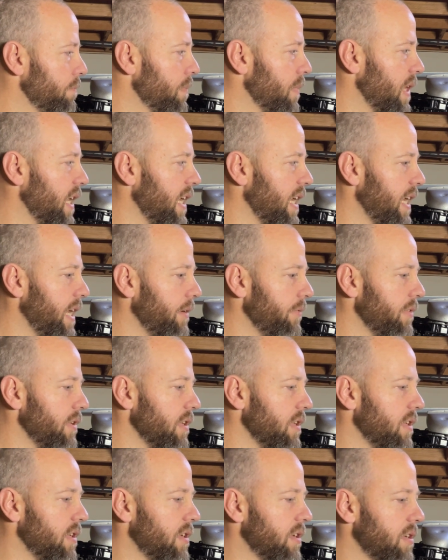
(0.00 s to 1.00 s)
I
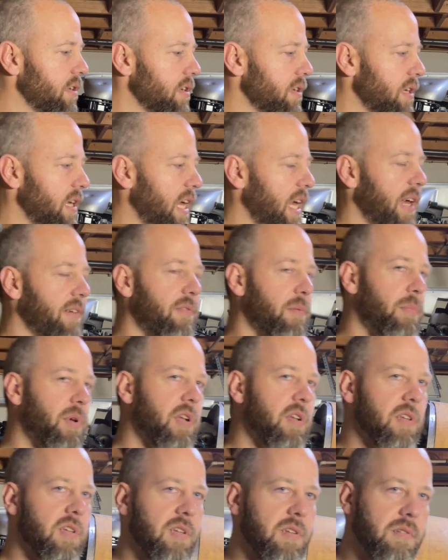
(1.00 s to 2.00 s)
haven't put
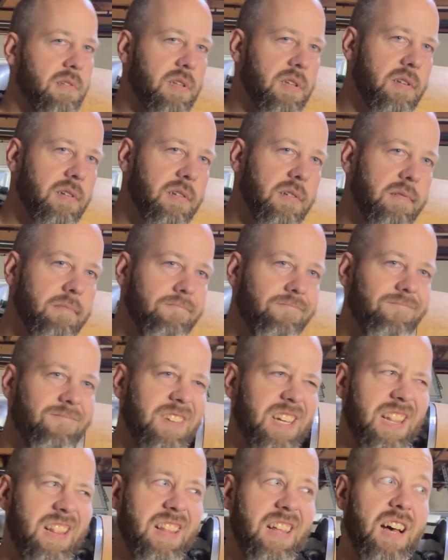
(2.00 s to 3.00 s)
a
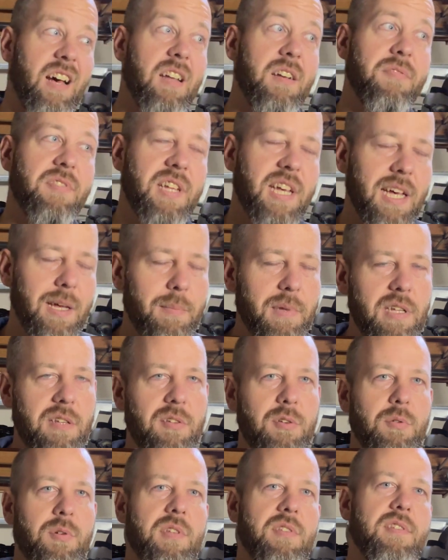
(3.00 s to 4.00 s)
lot of time
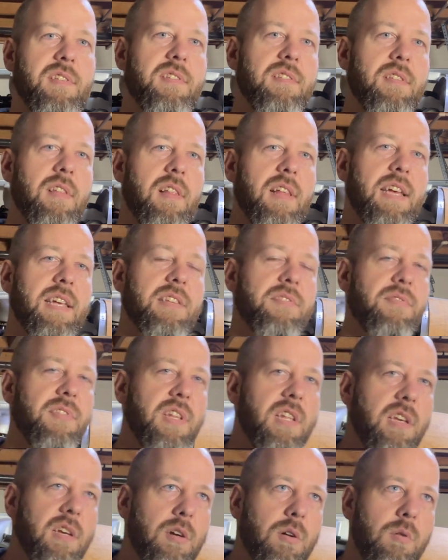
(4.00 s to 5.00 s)
into it since the last
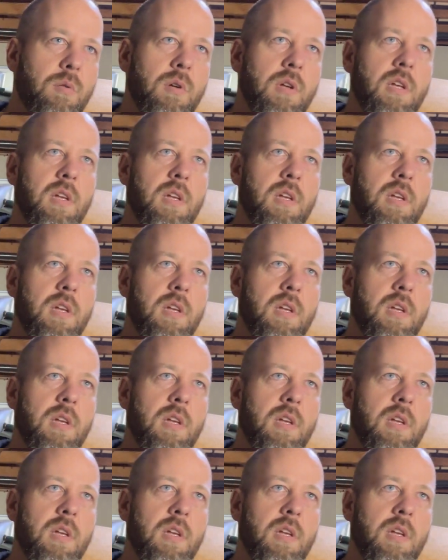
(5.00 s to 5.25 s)
video.